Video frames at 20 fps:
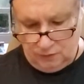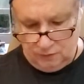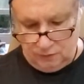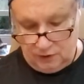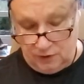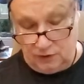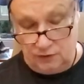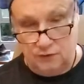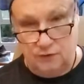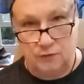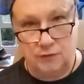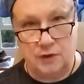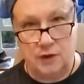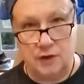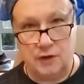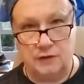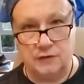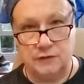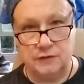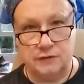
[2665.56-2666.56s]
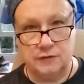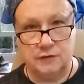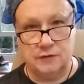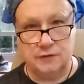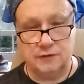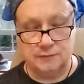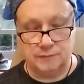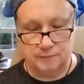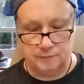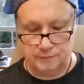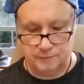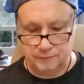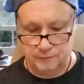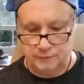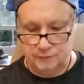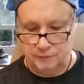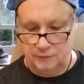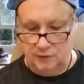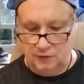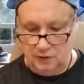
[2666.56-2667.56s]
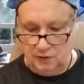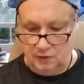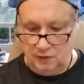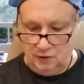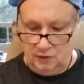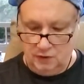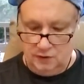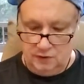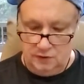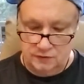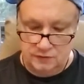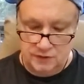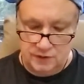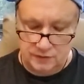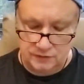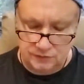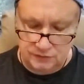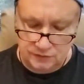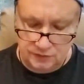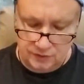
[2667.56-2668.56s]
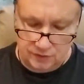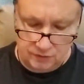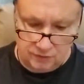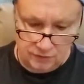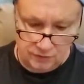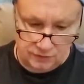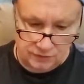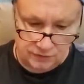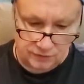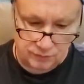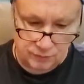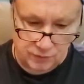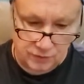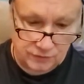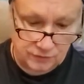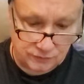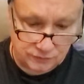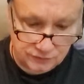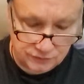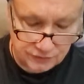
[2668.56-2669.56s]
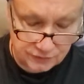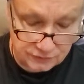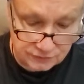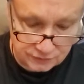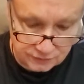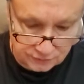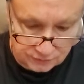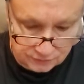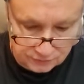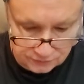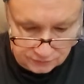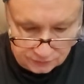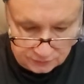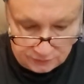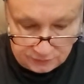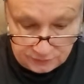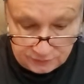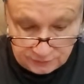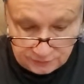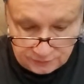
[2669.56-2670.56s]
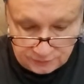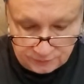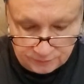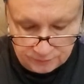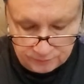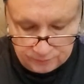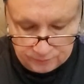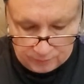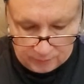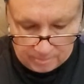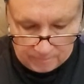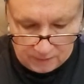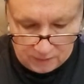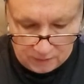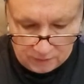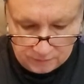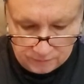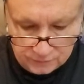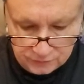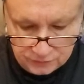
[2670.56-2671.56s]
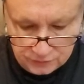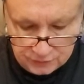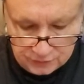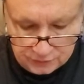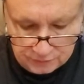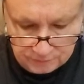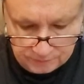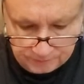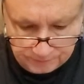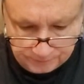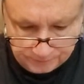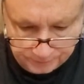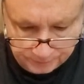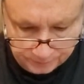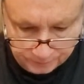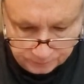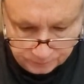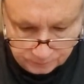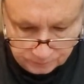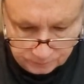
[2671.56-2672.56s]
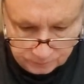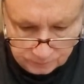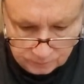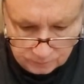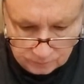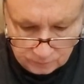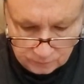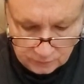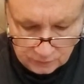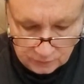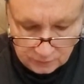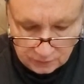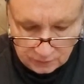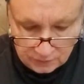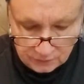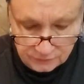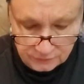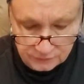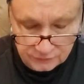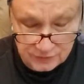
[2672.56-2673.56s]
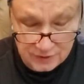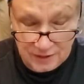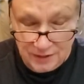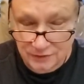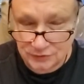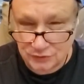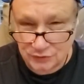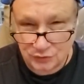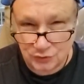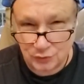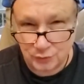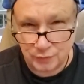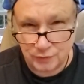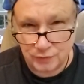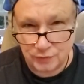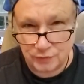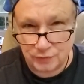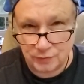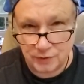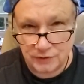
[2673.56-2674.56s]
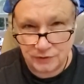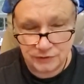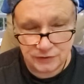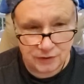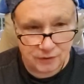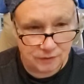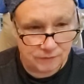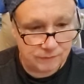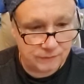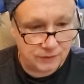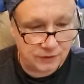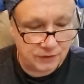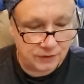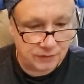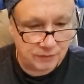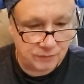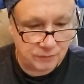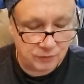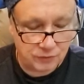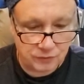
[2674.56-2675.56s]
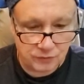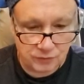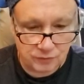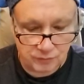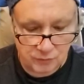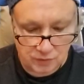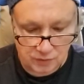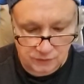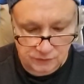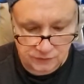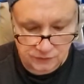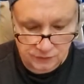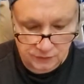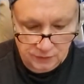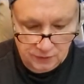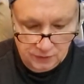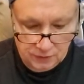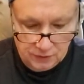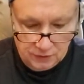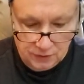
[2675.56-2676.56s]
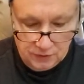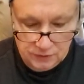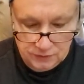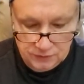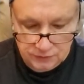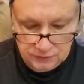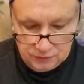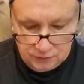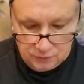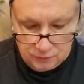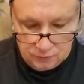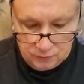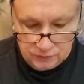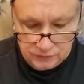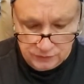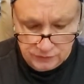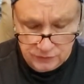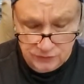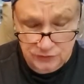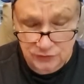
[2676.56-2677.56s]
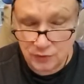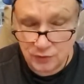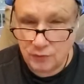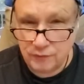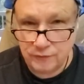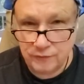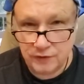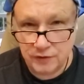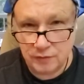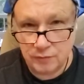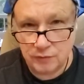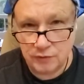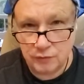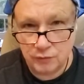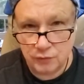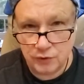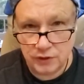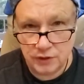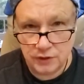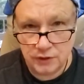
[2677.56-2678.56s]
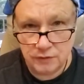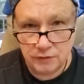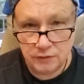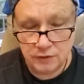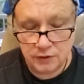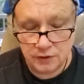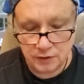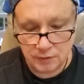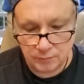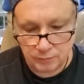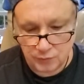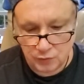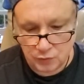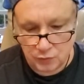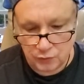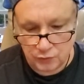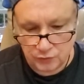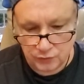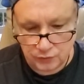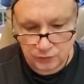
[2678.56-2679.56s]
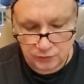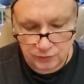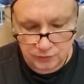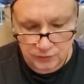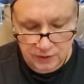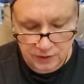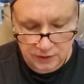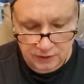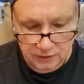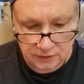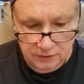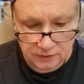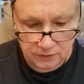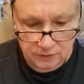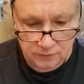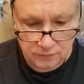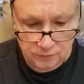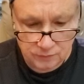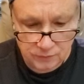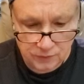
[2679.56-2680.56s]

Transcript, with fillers: Thank you, guys. Sagittarius, brothers, sisters, Sun, and Sag, Jupiter, myself, and Mercury and Mars. So this is the Soul Family Read, and I'm pulling through the deck here